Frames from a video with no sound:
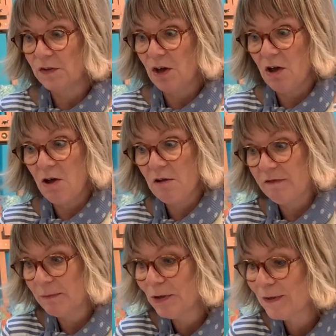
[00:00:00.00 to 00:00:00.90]
So if
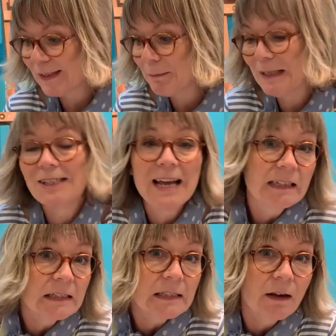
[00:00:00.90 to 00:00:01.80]
I'm using a
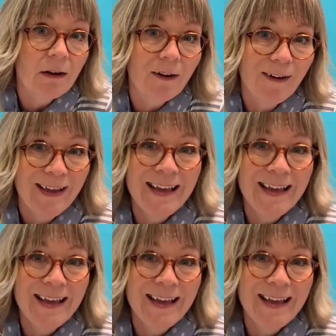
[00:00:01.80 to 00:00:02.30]
magenta